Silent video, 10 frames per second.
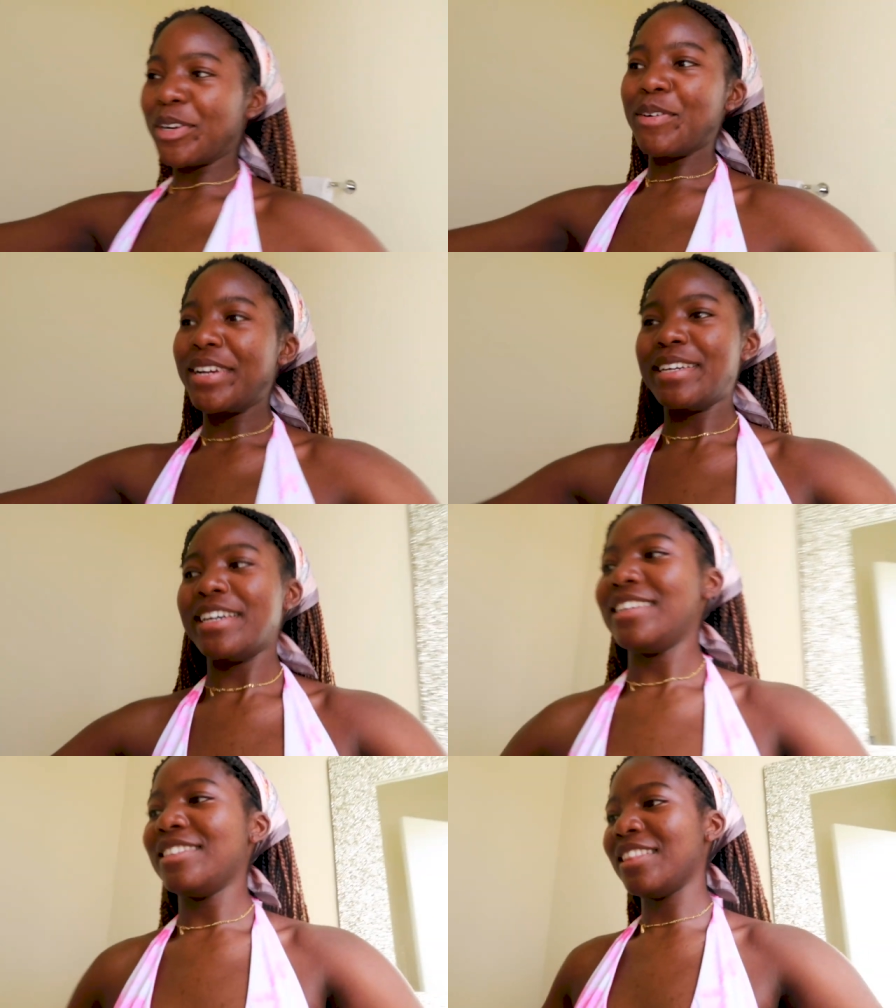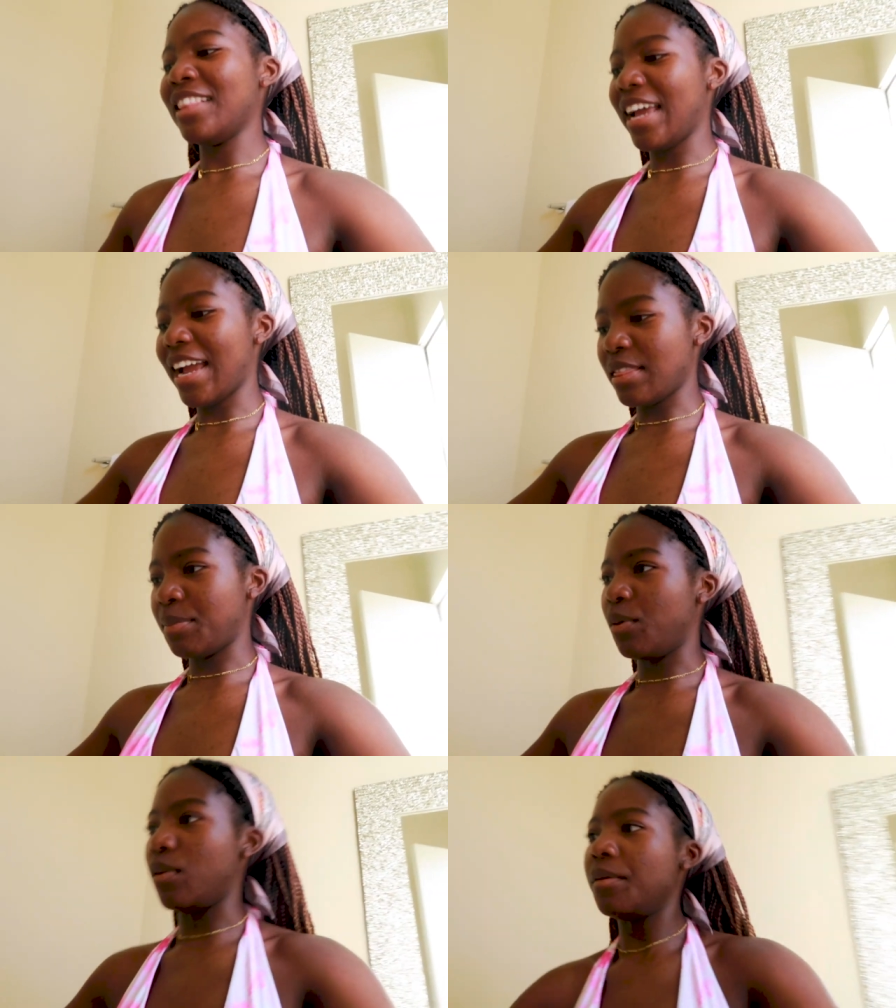we're going to lay at
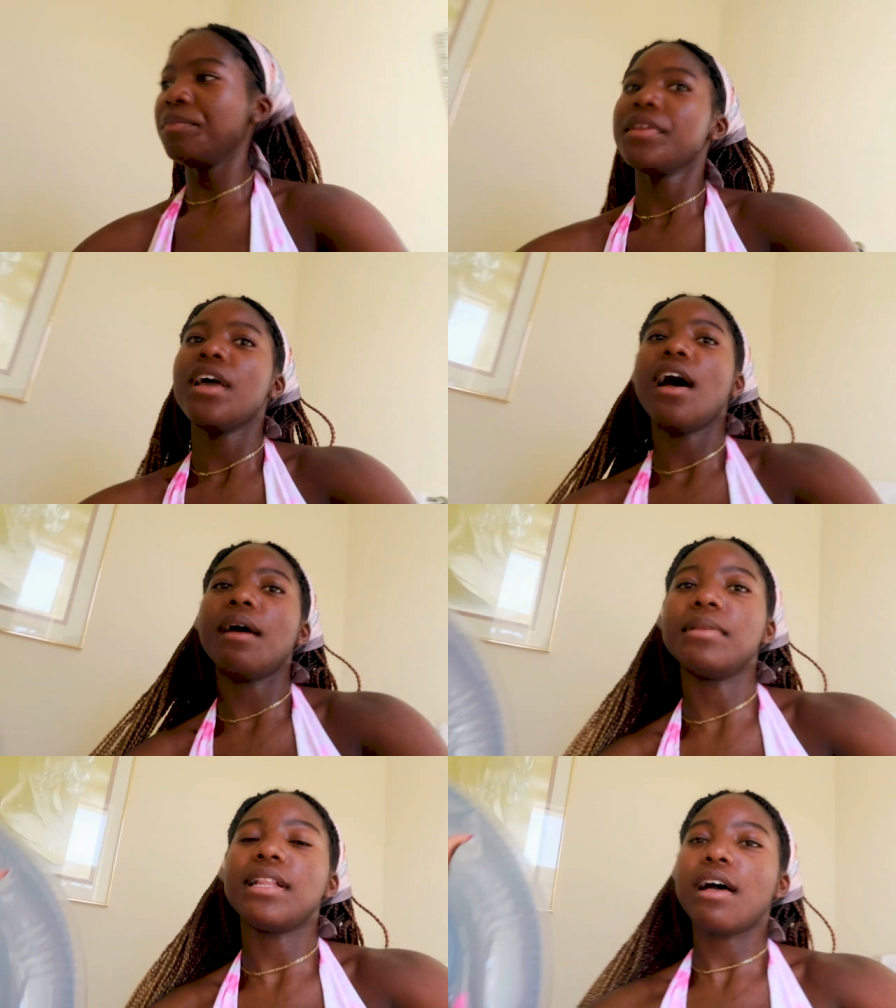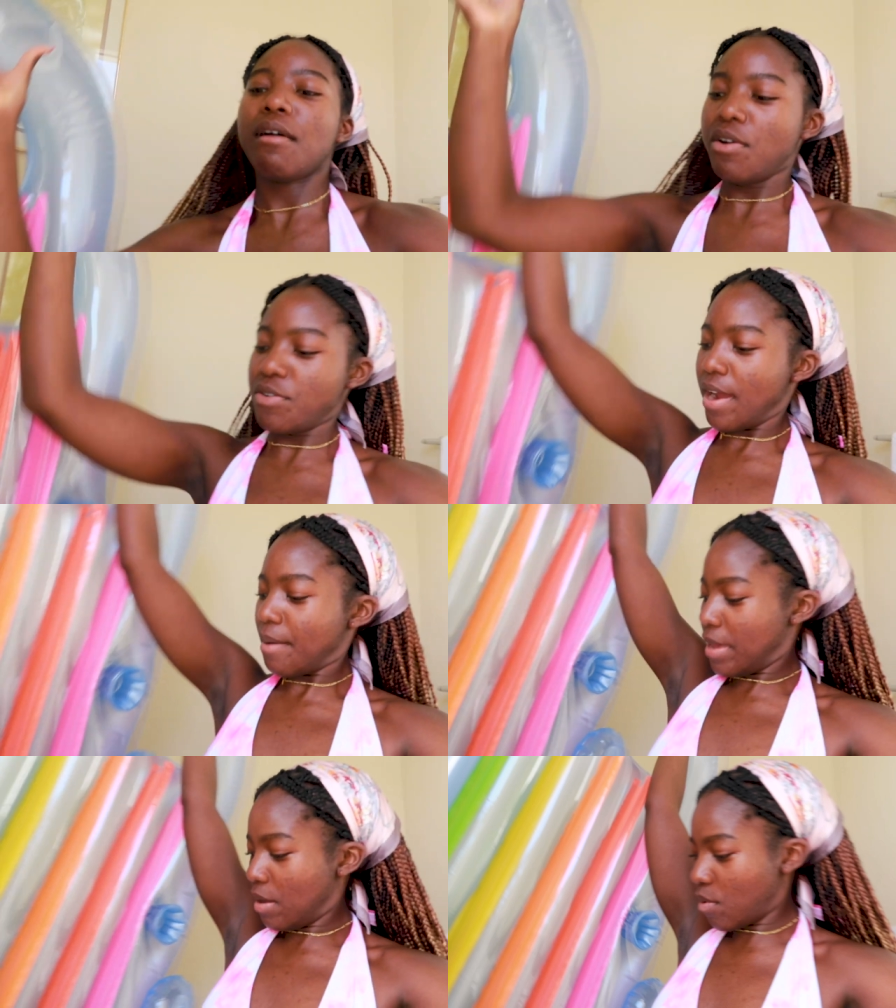the pool. I'm
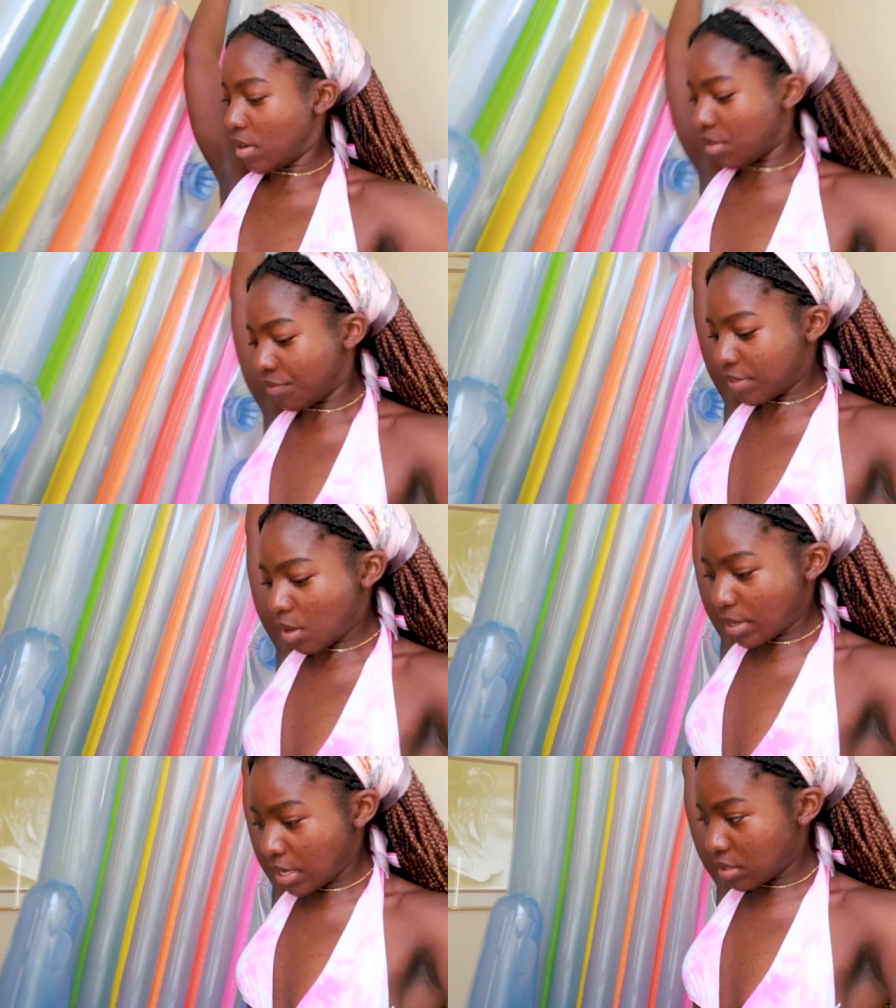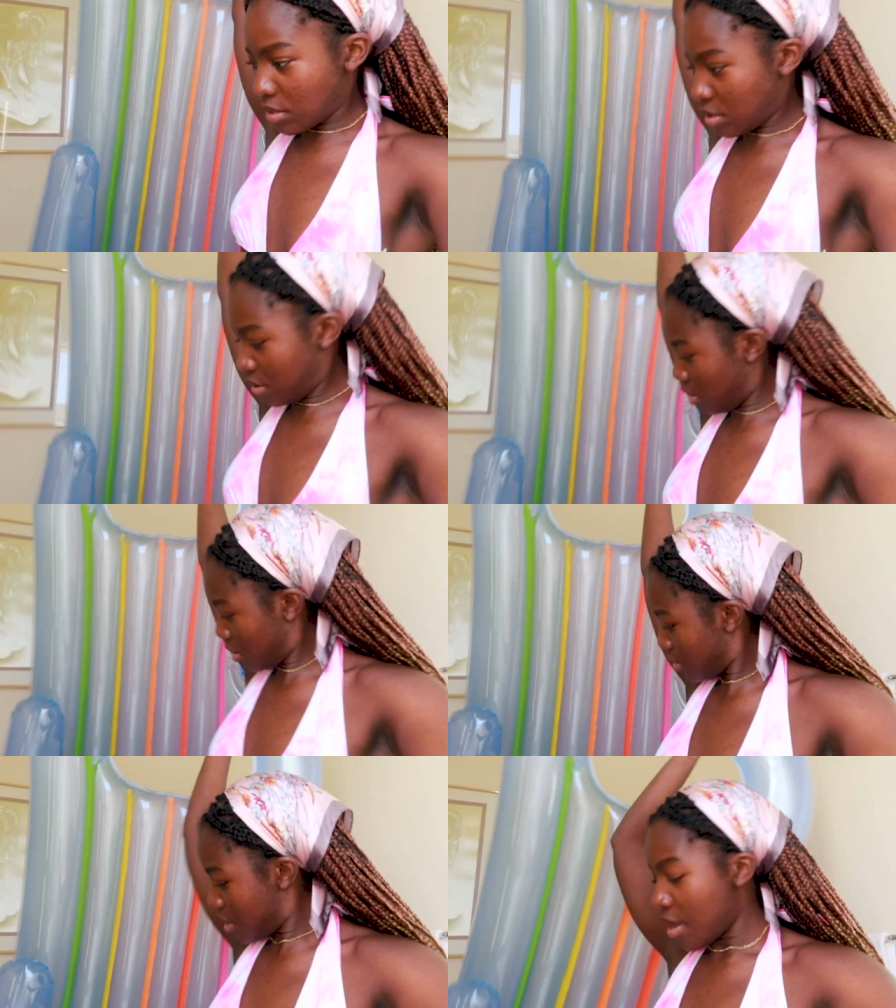grabbing one of the floaties
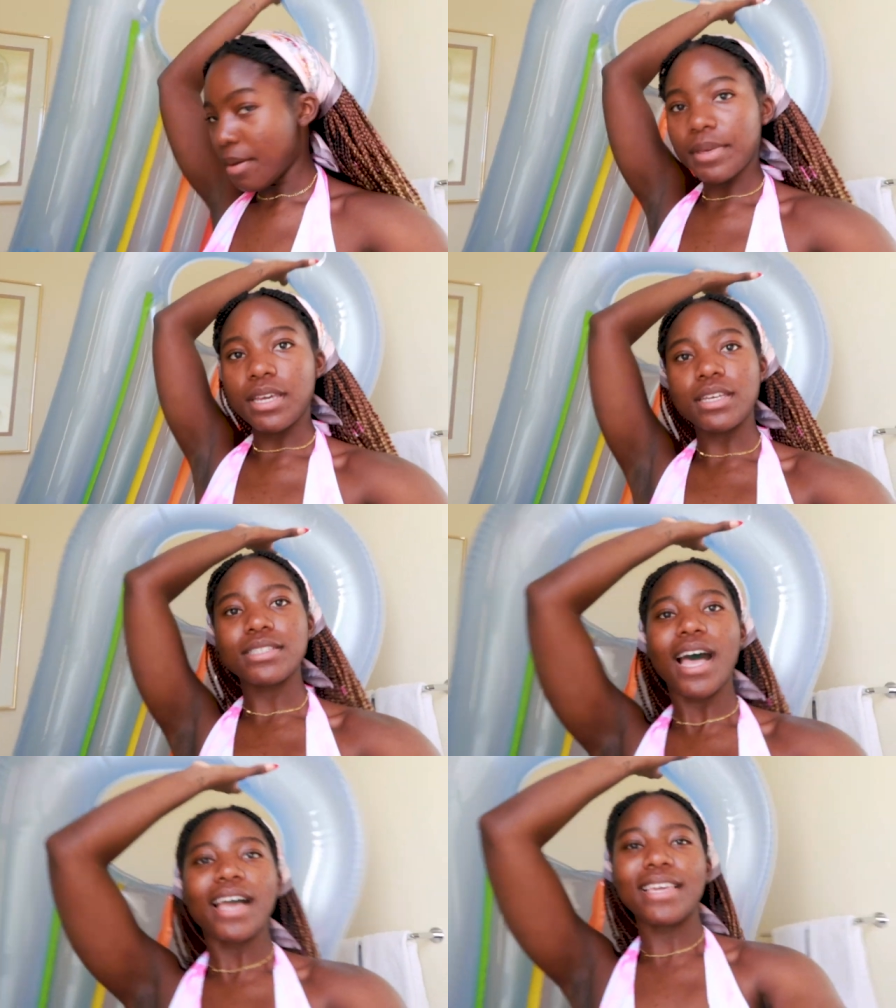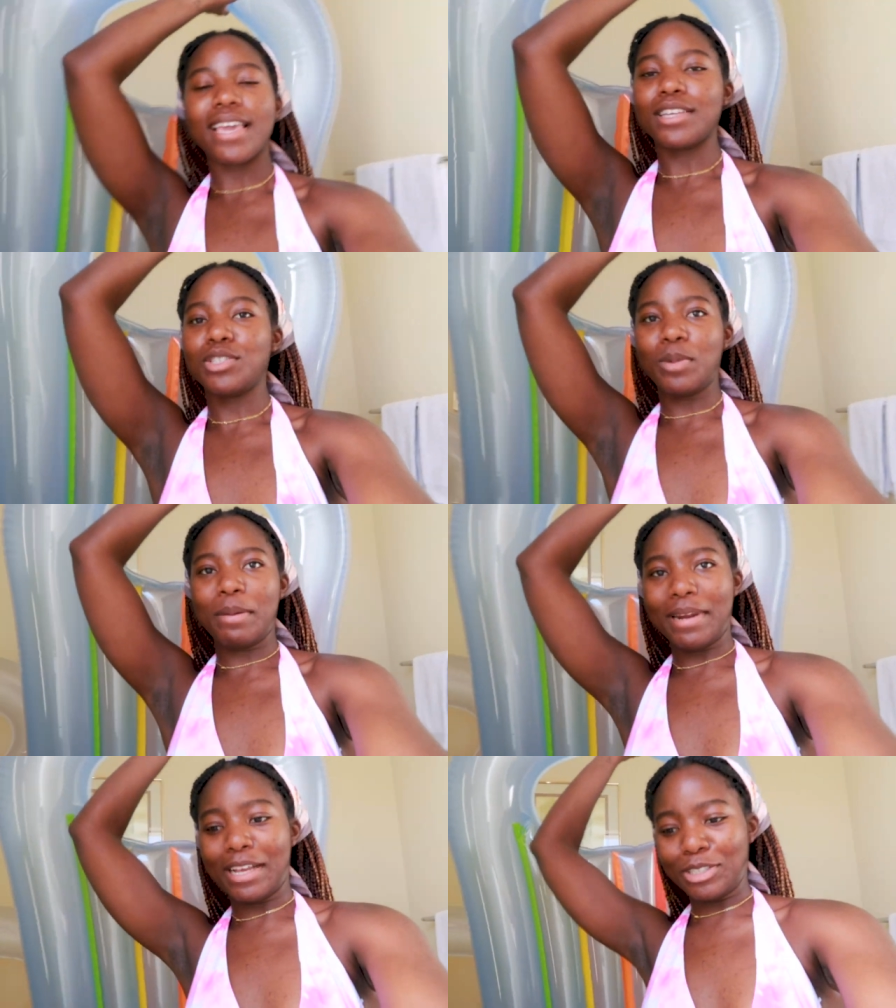because I can't
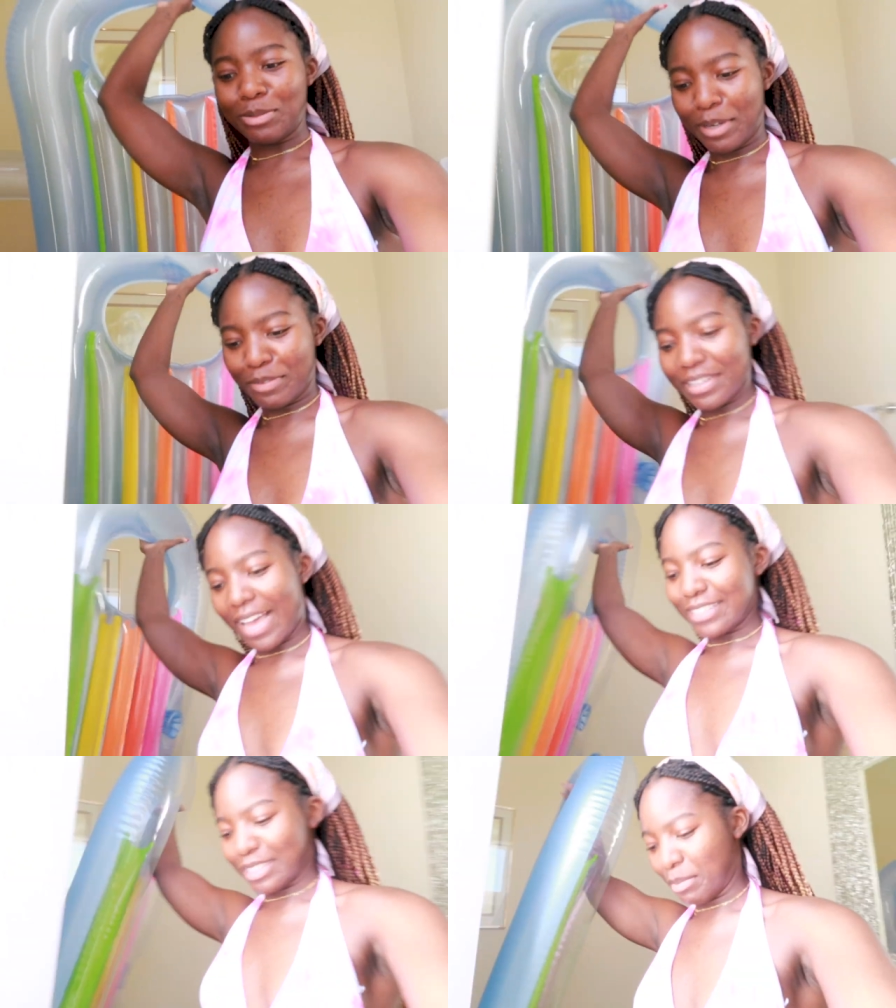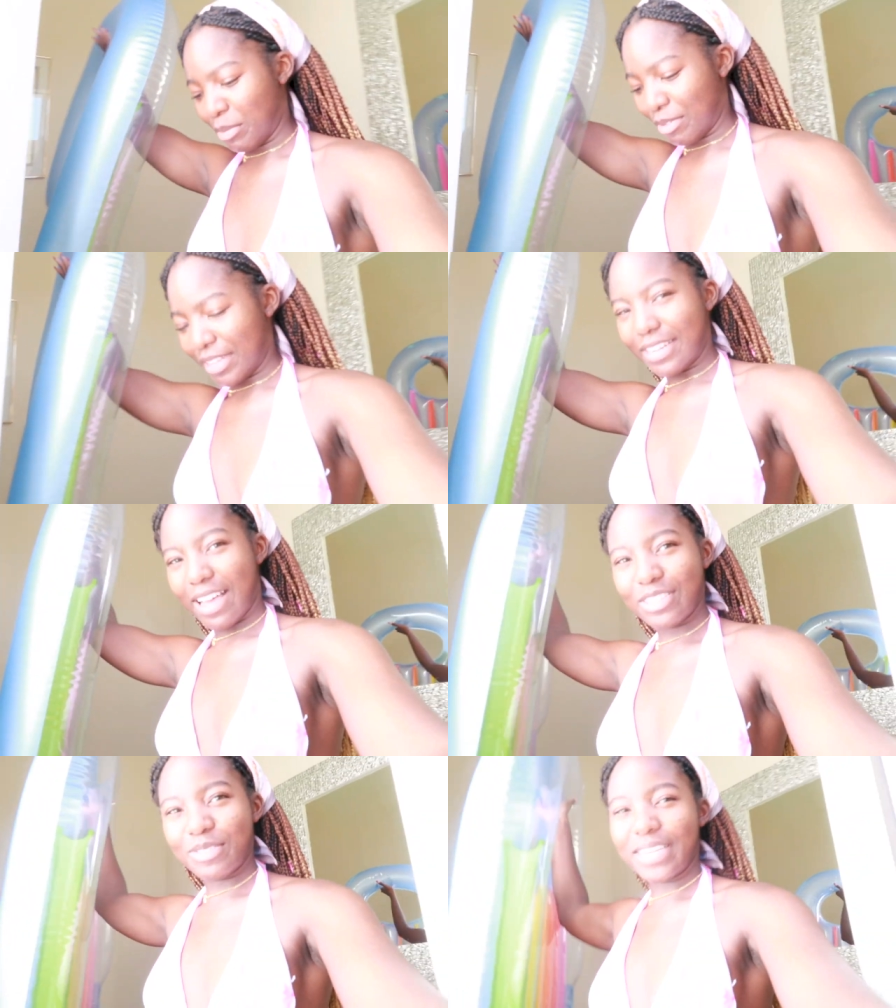swim and I just want to relax in the pool and
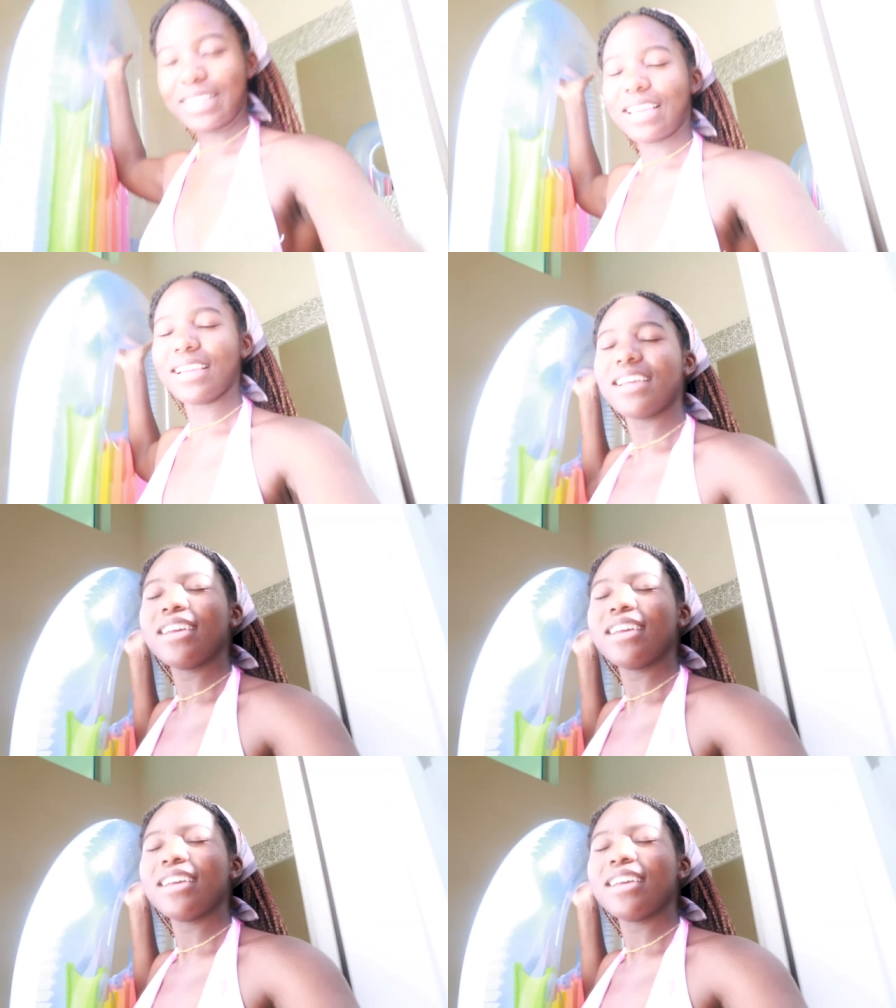not do anything.